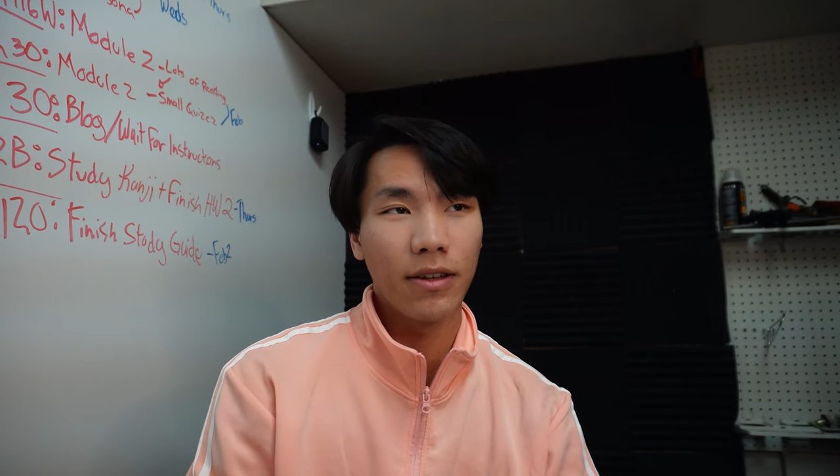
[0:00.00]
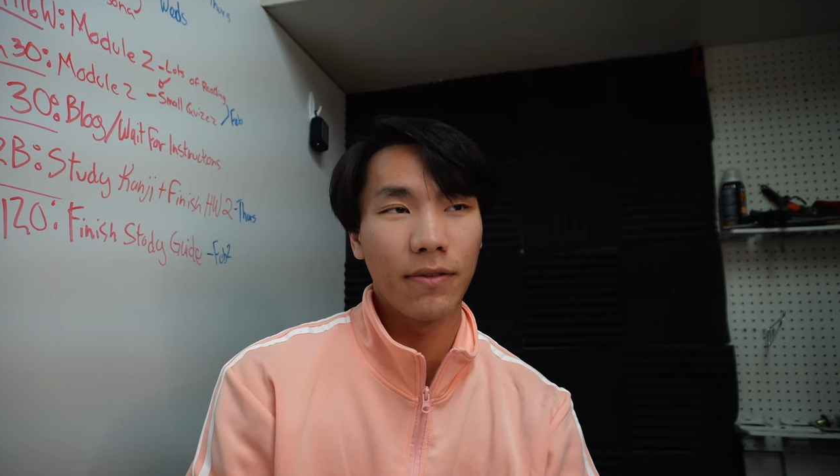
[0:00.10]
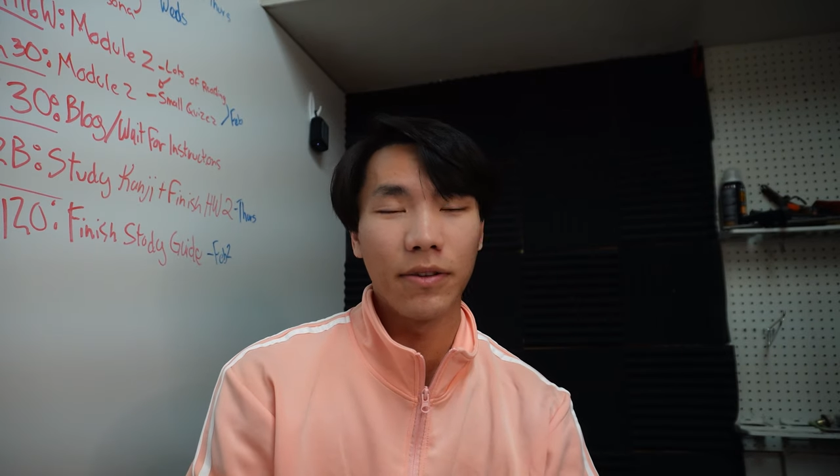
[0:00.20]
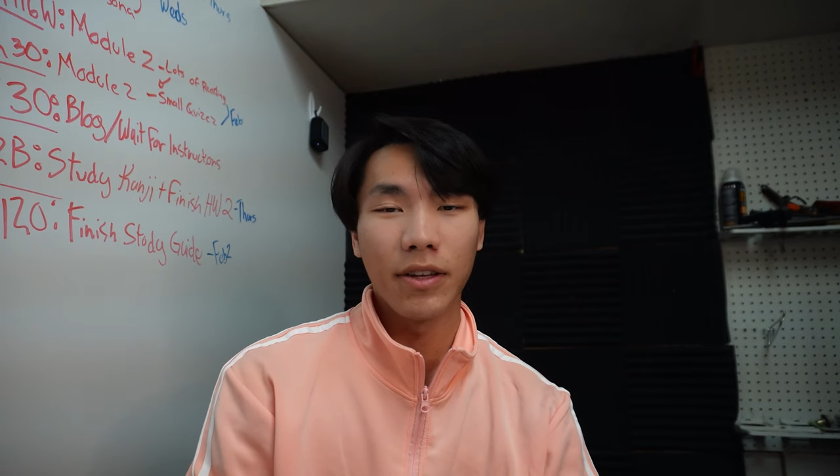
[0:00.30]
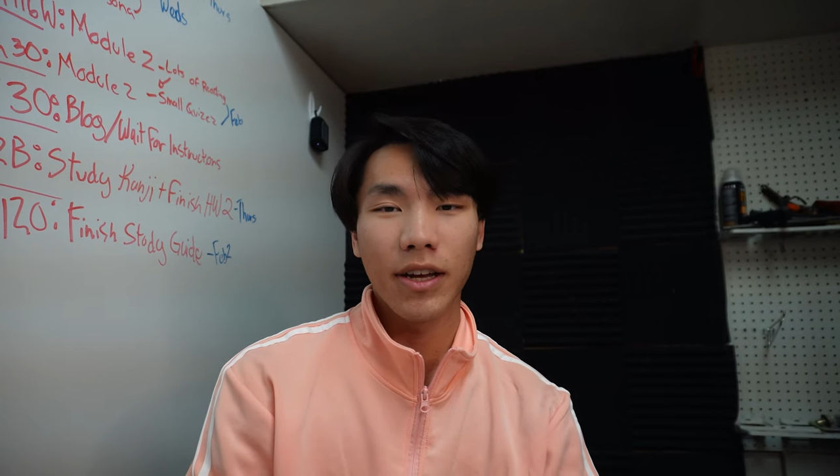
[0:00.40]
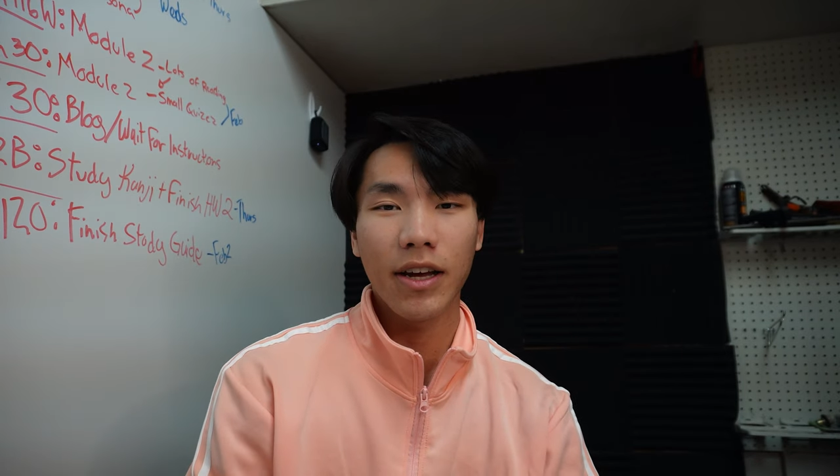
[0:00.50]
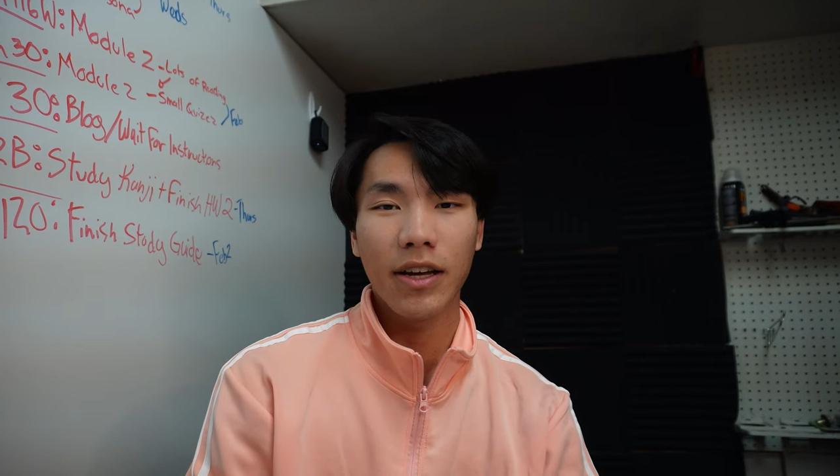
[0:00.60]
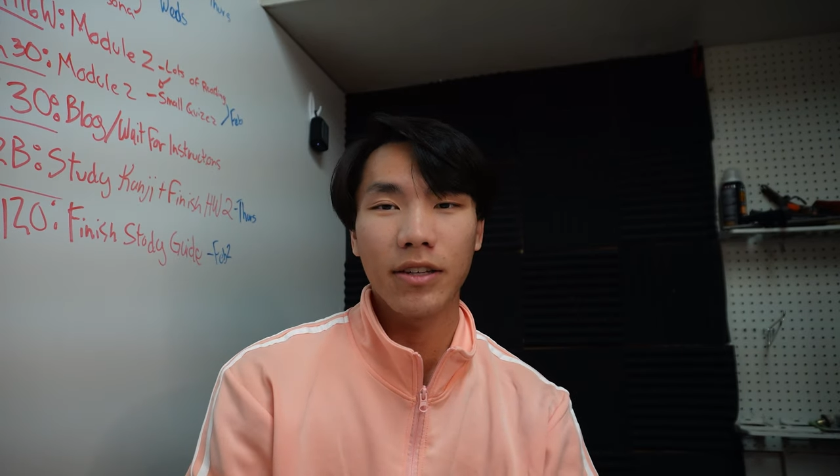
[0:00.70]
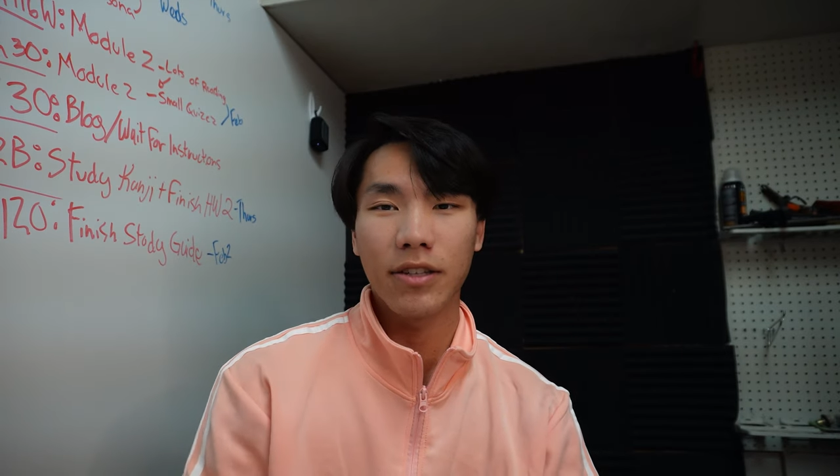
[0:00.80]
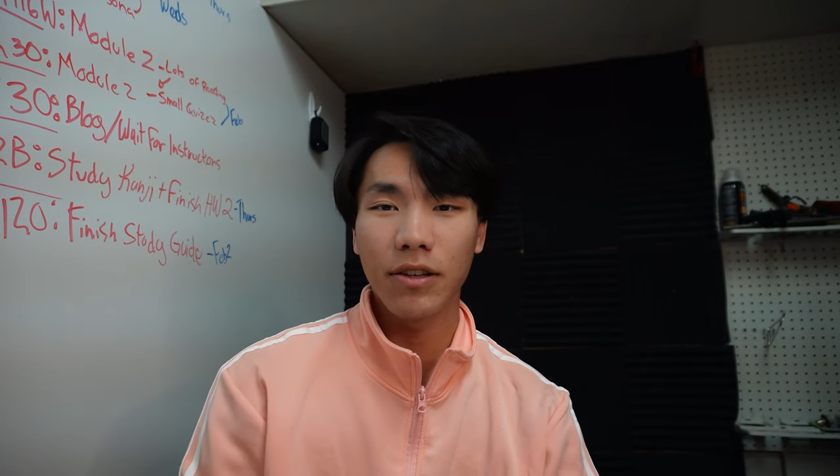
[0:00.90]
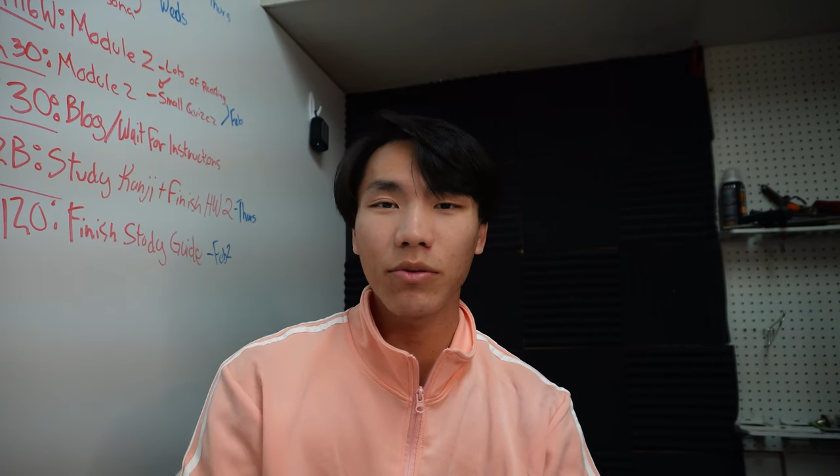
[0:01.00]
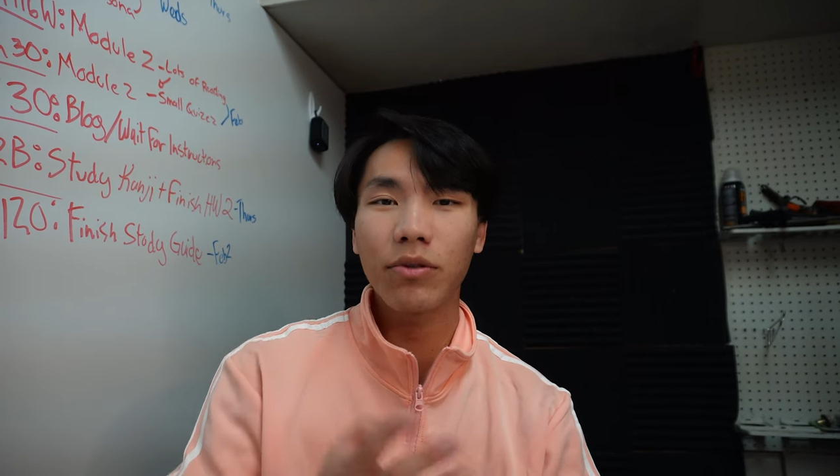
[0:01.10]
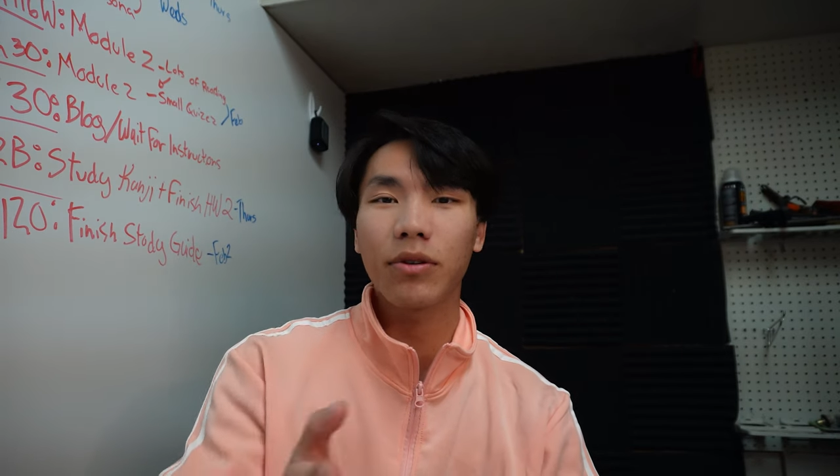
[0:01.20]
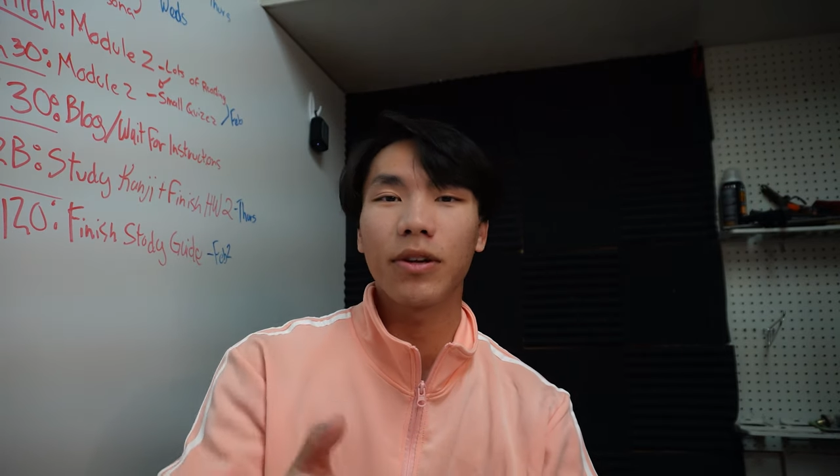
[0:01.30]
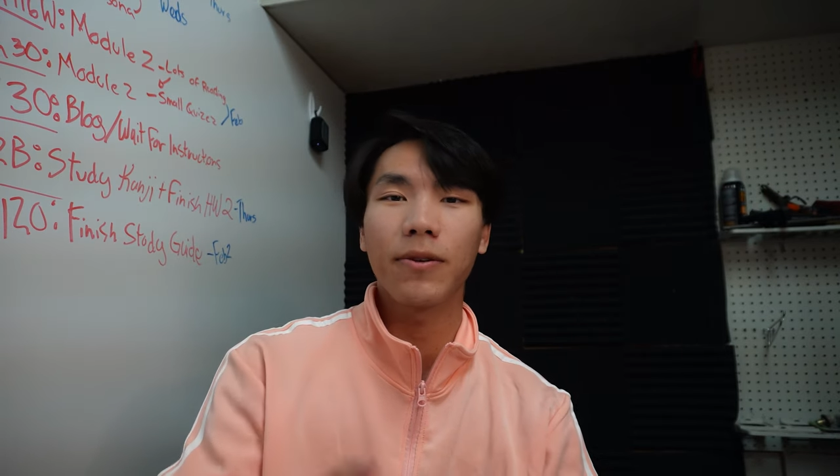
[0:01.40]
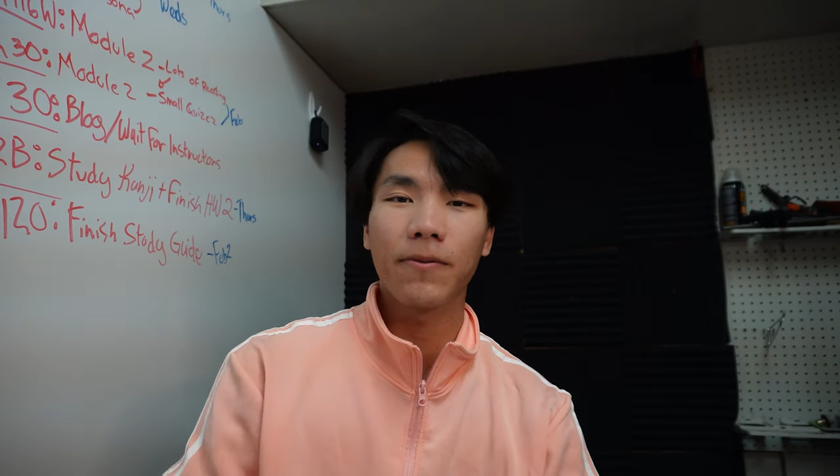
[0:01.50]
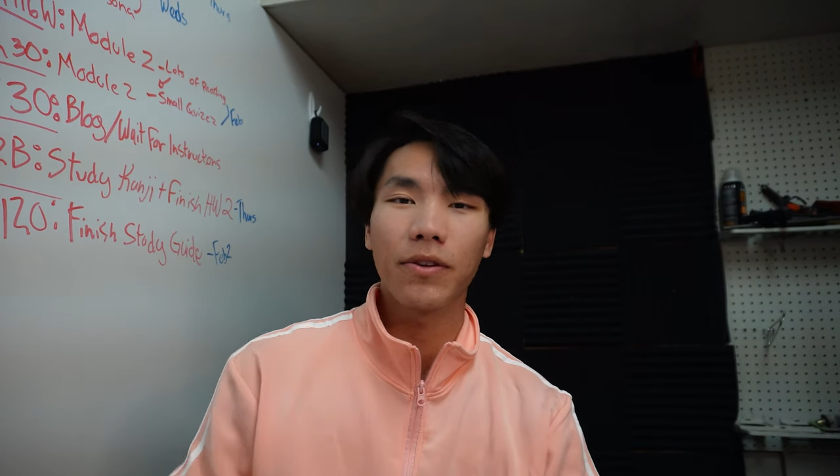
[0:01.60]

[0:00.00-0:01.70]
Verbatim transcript: if you guys, or if